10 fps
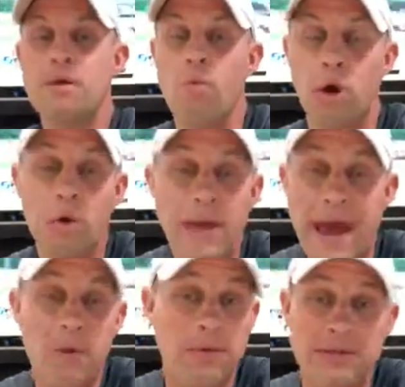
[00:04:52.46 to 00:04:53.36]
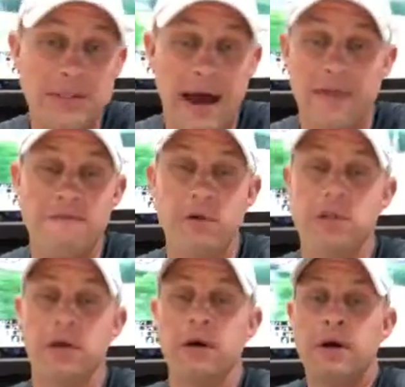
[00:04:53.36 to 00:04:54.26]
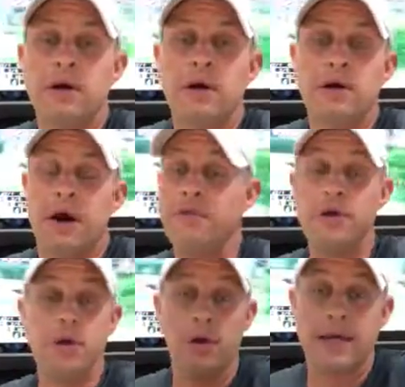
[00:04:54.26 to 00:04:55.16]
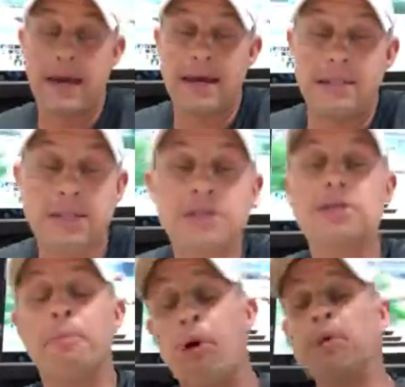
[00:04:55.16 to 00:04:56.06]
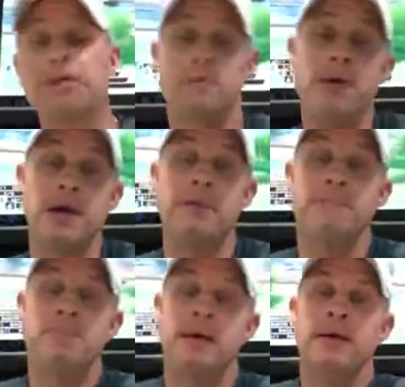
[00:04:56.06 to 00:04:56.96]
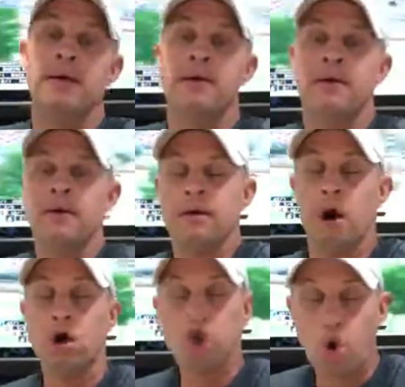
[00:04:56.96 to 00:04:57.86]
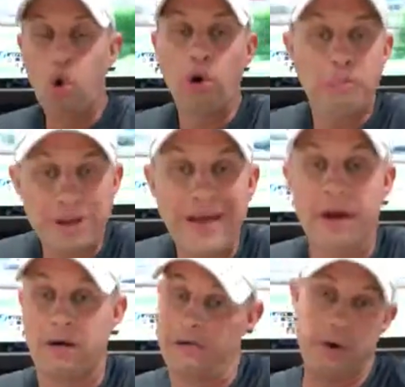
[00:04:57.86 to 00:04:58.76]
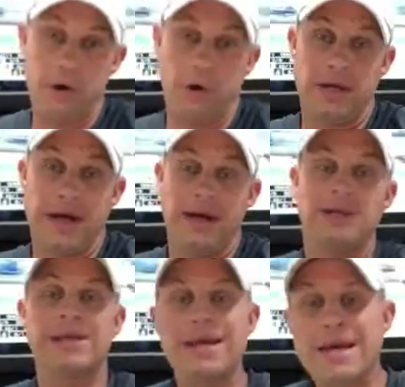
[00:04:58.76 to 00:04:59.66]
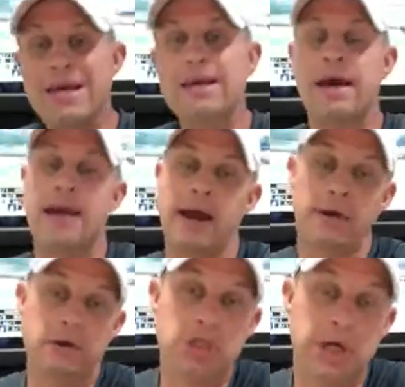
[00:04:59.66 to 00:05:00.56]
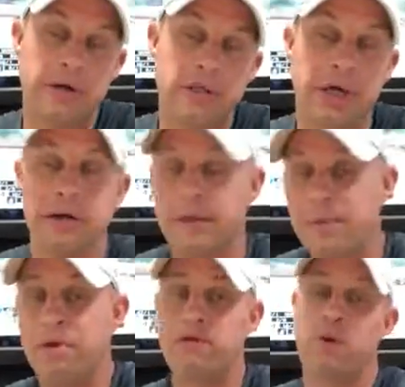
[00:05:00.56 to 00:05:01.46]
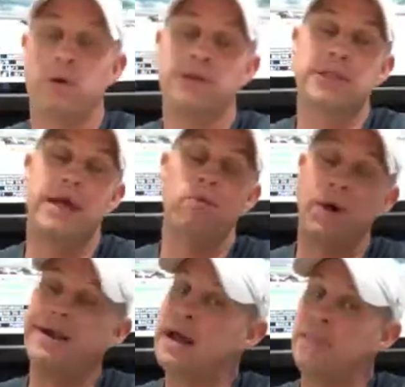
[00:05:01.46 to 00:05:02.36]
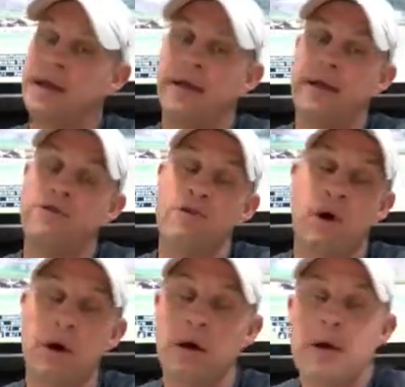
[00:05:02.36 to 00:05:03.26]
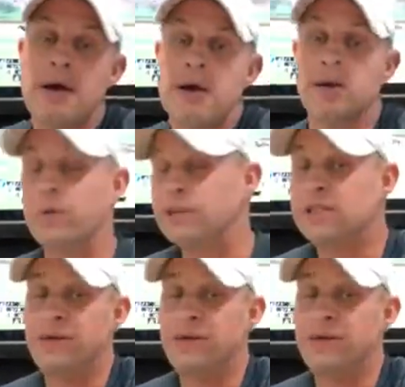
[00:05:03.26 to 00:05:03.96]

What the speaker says: where are we at with this guy in the future of the New York Yankees? He is supposed to be a core player for the New York Yankees. He and Aaron Judge and Gleyber Torres and right now Miguel Andujar, Luis